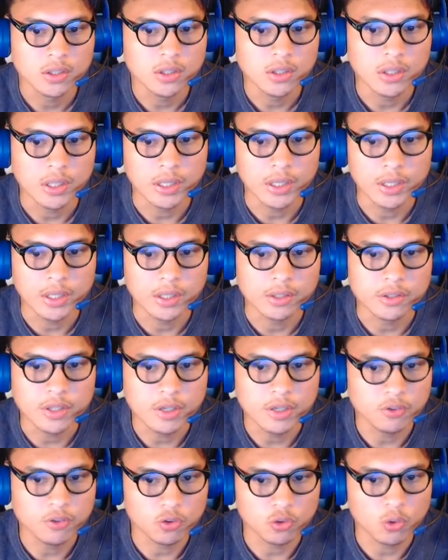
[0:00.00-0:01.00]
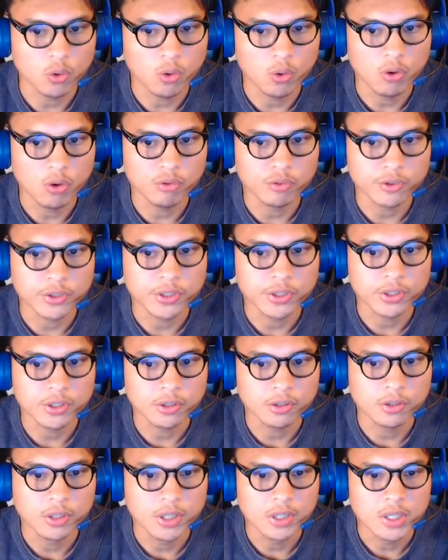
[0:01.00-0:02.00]
And yeah, just go over
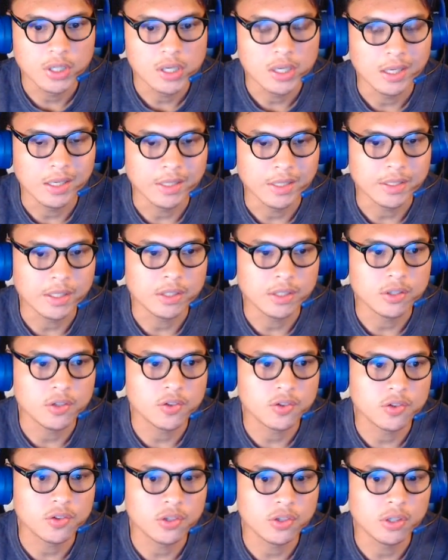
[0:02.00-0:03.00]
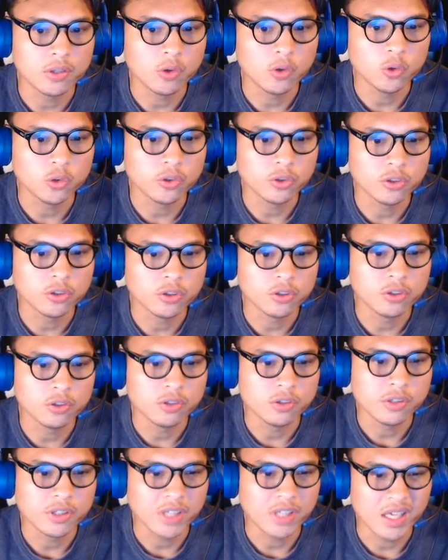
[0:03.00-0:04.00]
here. Again, this is an older
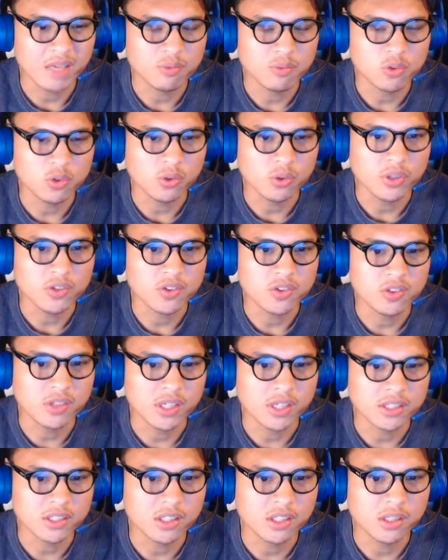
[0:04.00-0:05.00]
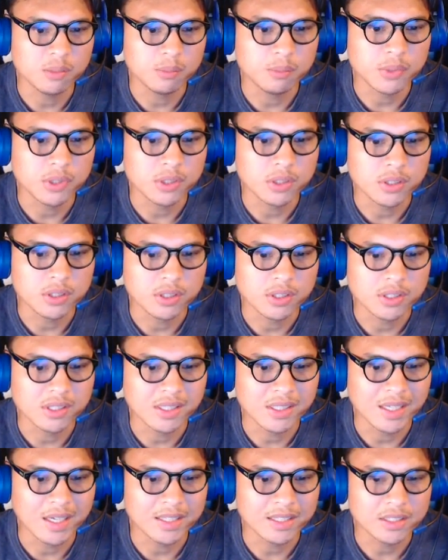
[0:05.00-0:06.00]
game, so it's not gonna be
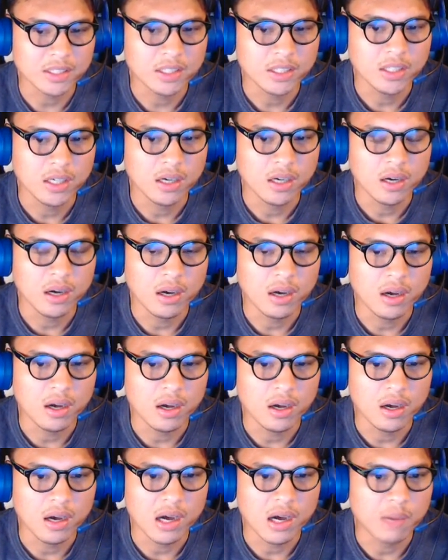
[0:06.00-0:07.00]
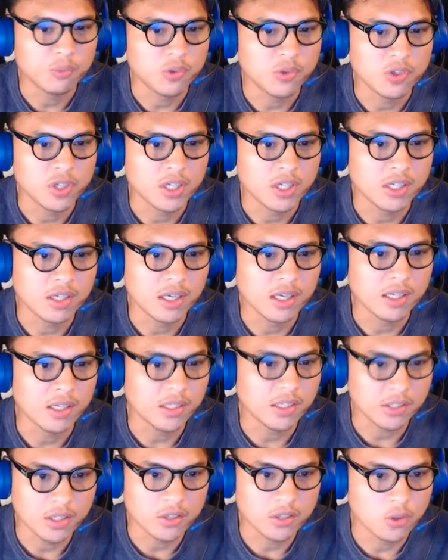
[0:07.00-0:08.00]
that up to date,
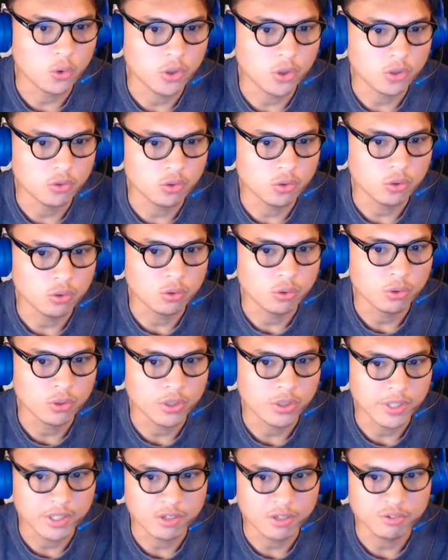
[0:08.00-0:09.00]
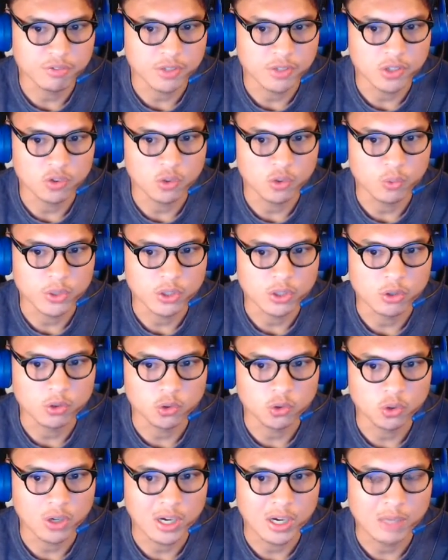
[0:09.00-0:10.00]
unlike the Dota 2 interface. So when you go
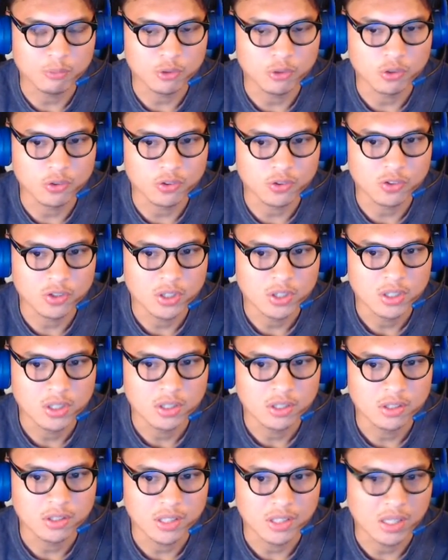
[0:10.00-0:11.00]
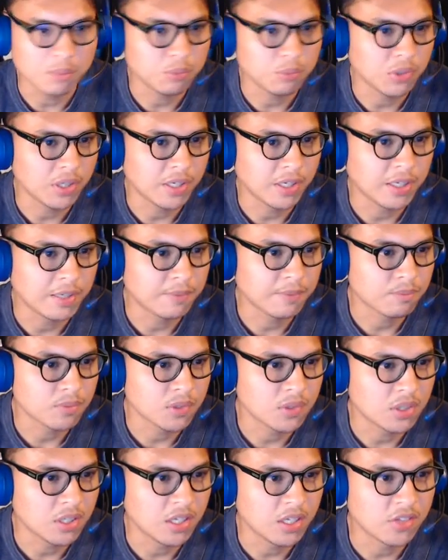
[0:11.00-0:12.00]
to options, gameplay,
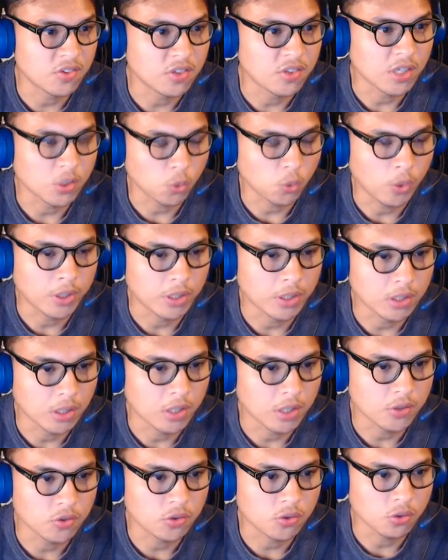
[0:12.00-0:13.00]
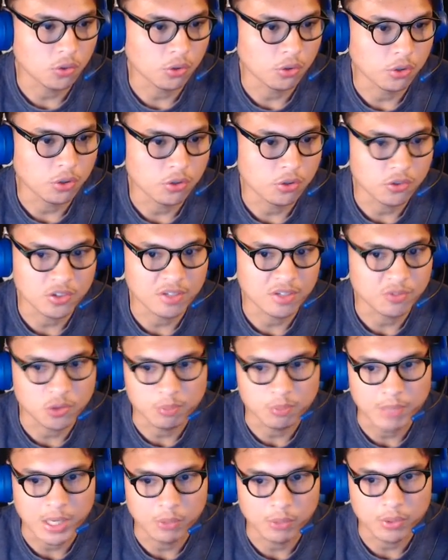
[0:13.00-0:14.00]
it's quite a lot, so you just have to
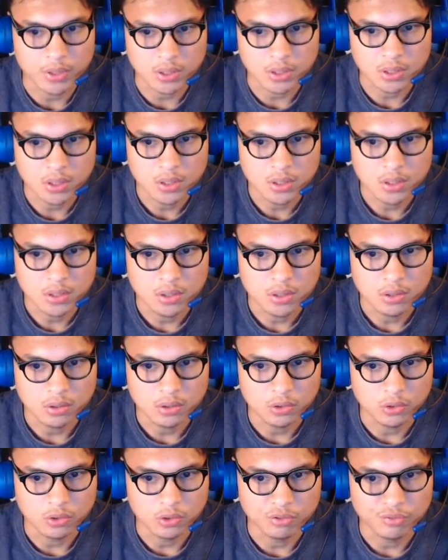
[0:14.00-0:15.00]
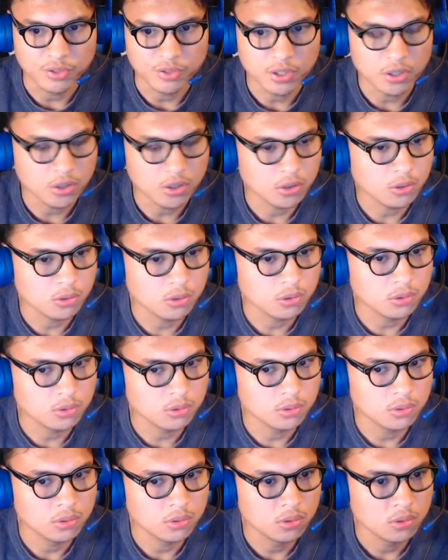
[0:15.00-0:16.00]
bear with it. Go to video
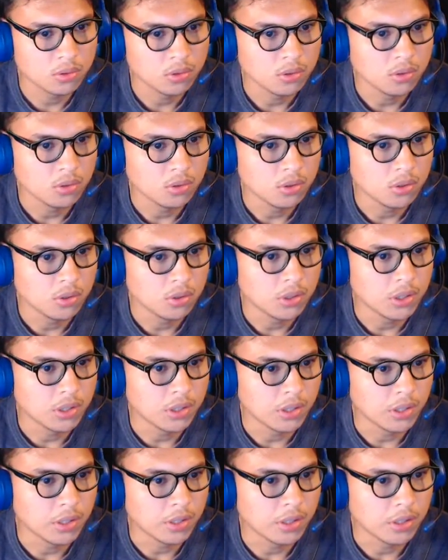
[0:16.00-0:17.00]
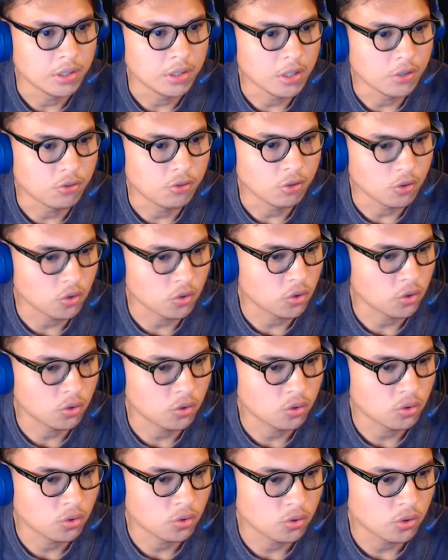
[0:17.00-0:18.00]
and
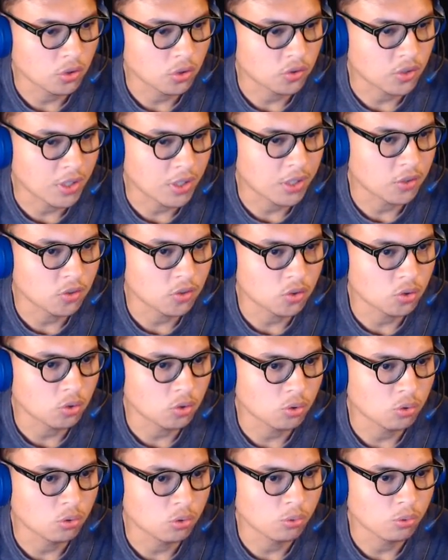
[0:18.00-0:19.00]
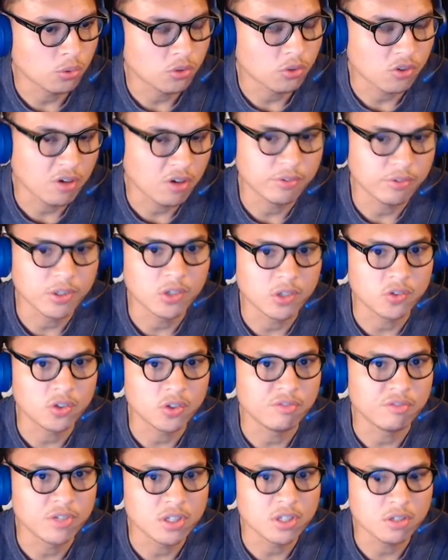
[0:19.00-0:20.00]
adjust the settings to whichever is
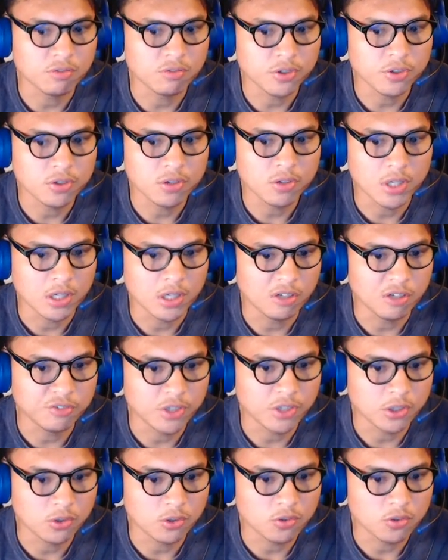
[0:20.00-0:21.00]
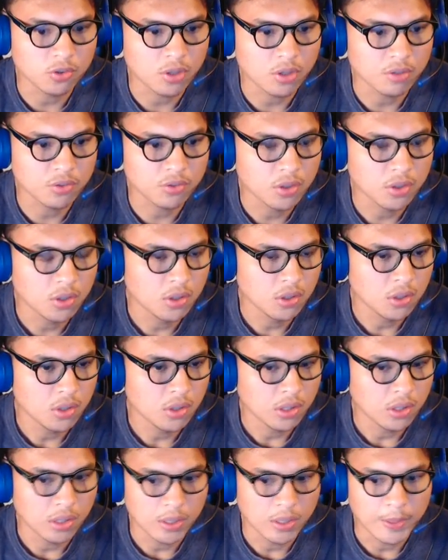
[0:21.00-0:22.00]
convenient for you and all of that good stuff.
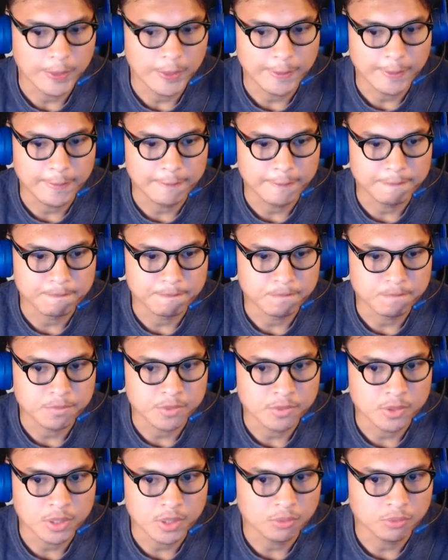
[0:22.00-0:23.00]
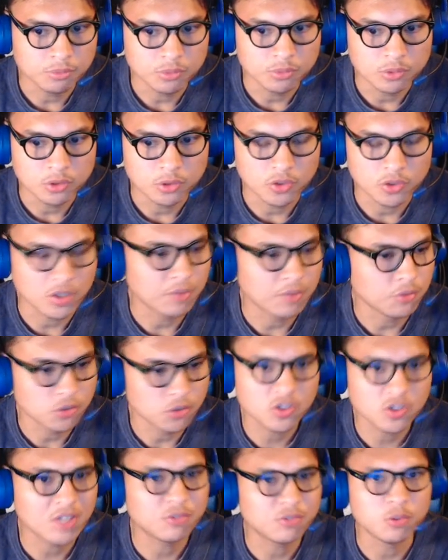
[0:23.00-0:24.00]
And yeah, you
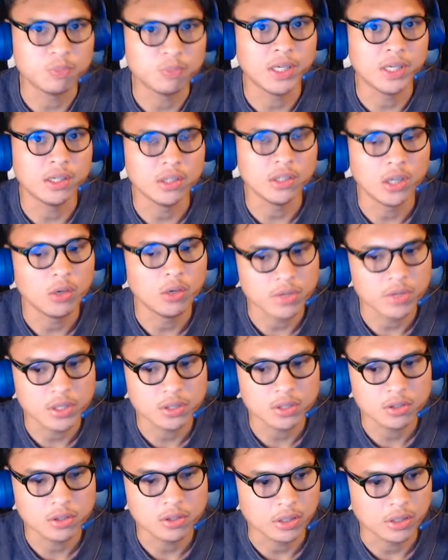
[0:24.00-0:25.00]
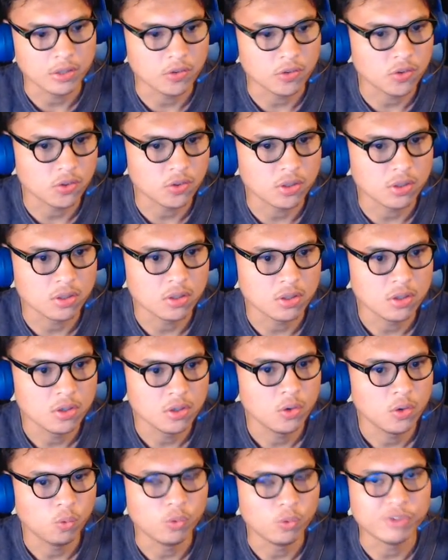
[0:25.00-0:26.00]
just have to play along with it and see
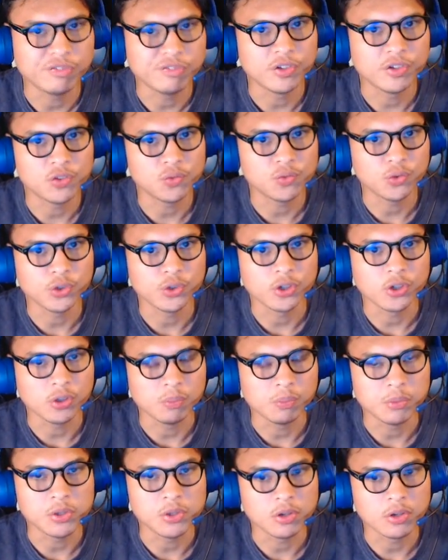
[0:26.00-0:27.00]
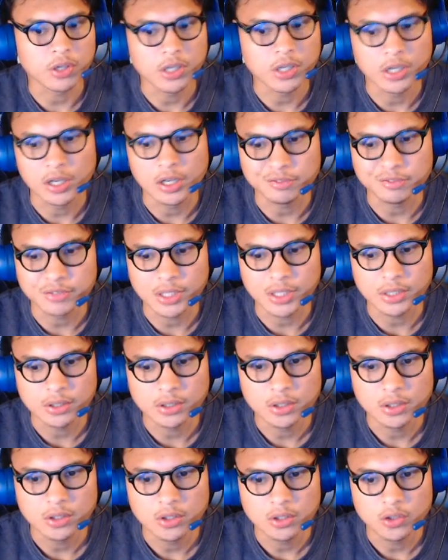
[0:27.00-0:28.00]
what fits for your computer and all of that.
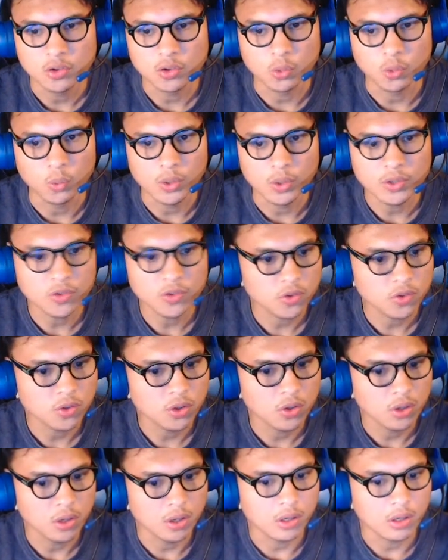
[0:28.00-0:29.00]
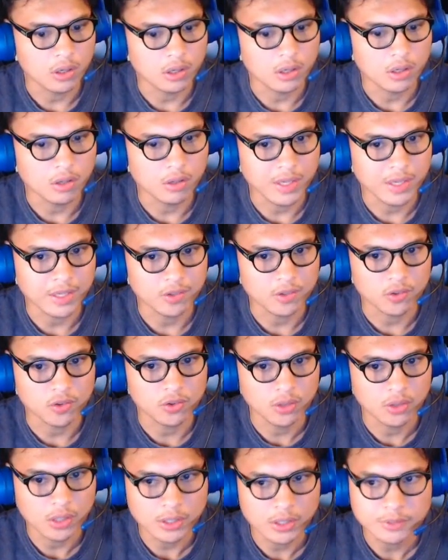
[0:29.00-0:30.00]
So once all that is
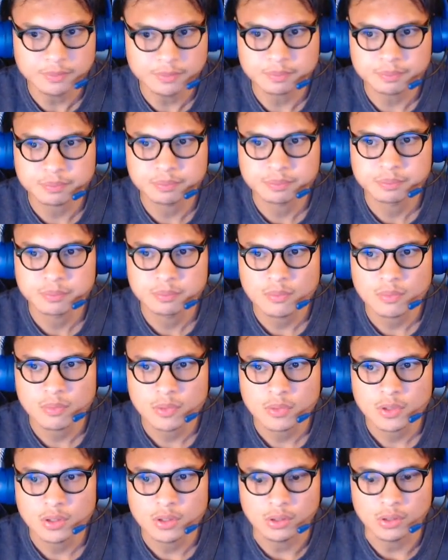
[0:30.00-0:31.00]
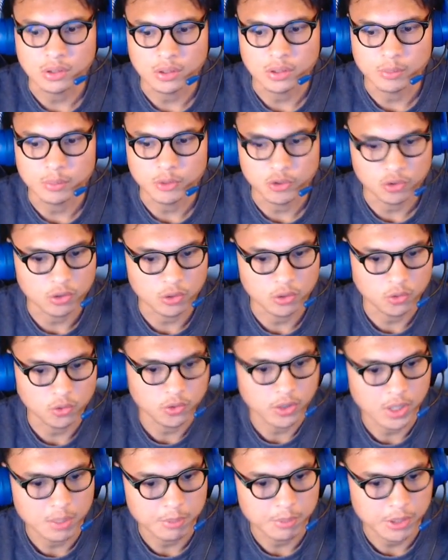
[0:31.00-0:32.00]
done, just close the
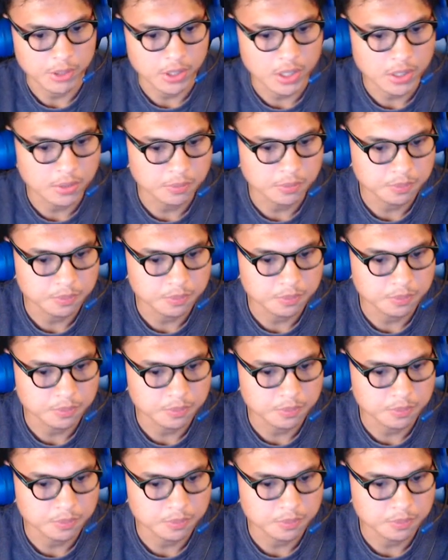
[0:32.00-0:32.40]
game again.